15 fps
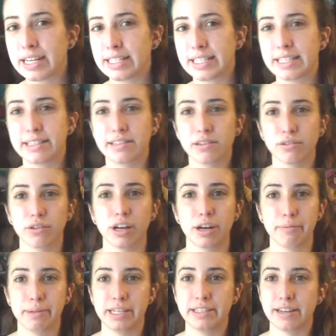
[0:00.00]
is he still going
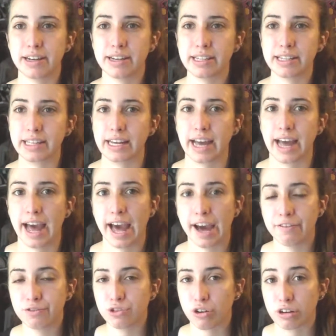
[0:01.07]
to be stuck in like a
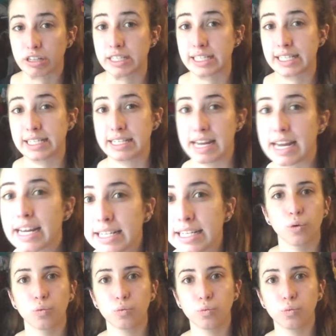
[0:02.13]
half-dark state?